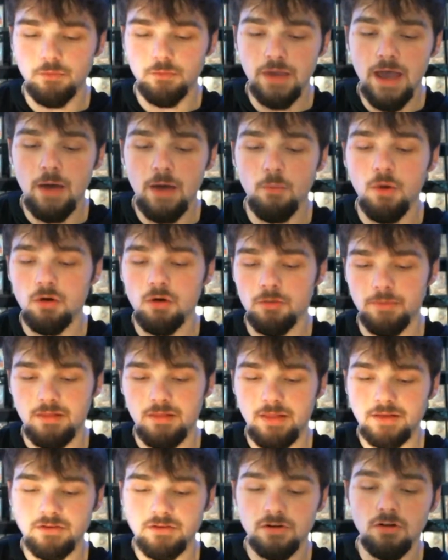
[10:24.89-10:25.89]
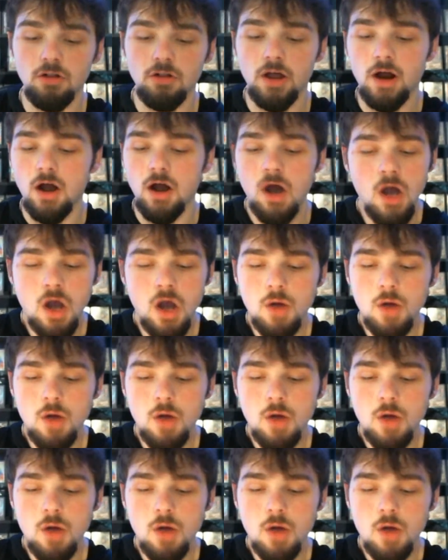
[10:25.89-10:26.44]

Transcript: We got a Welcoming Lantern, Clara,